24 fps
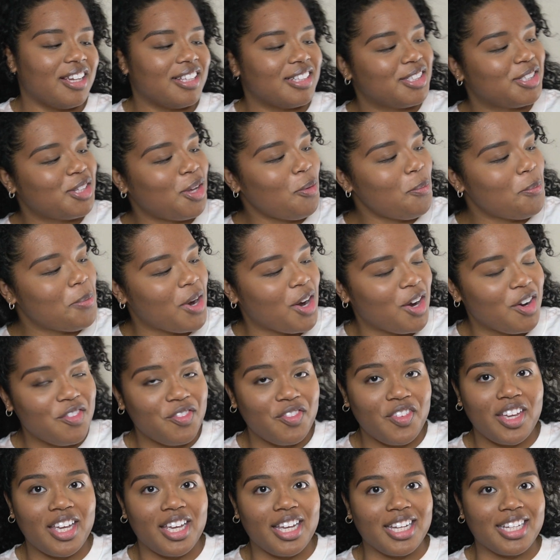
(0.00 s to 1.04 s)
It's so
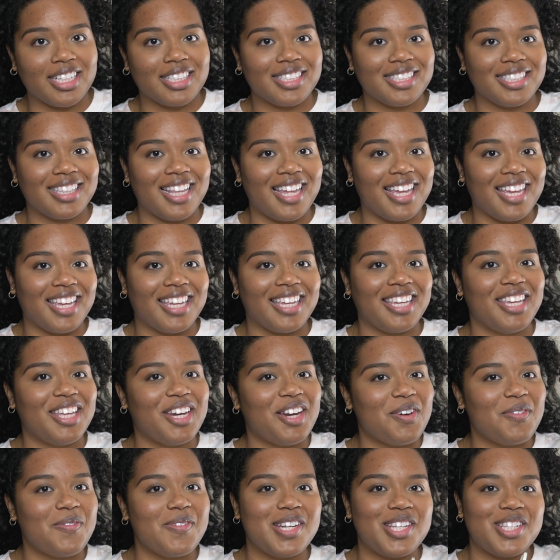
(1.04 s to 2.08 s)
perfect, like, you
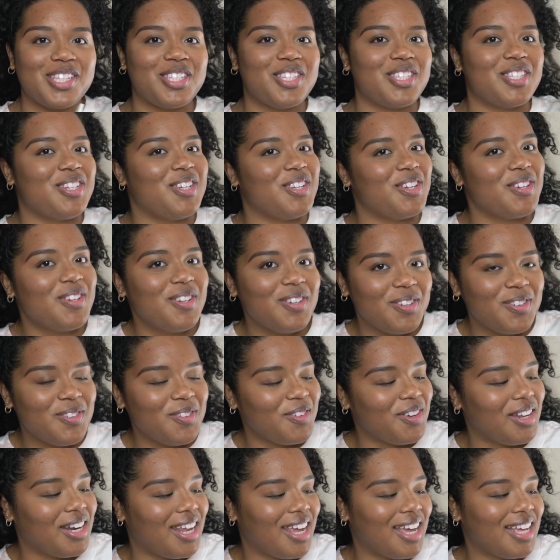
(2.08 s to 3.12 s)
know, when it's new
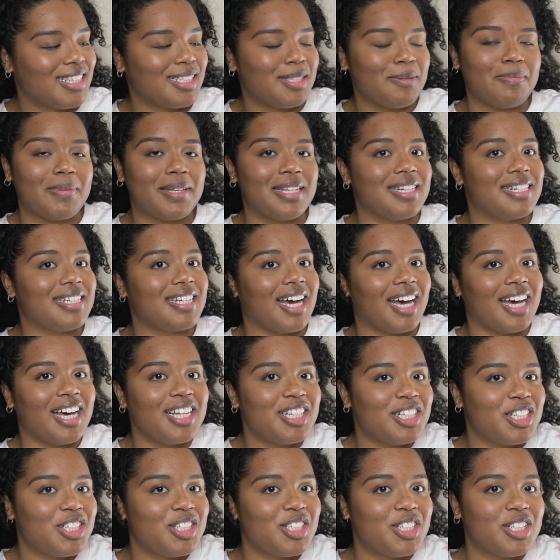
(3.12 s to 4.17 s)
and it hasn't been
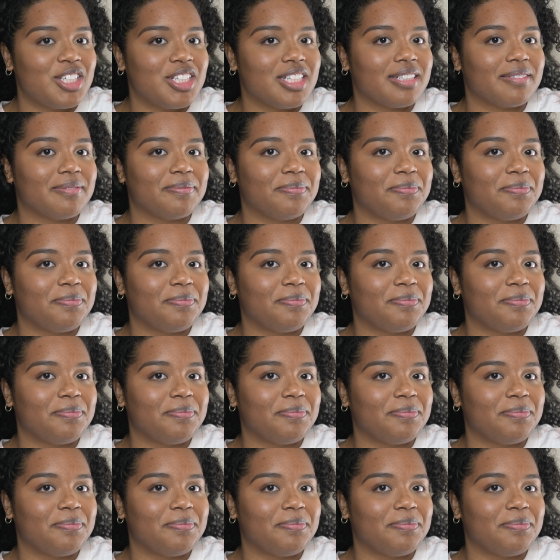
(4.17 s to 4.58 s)
touched.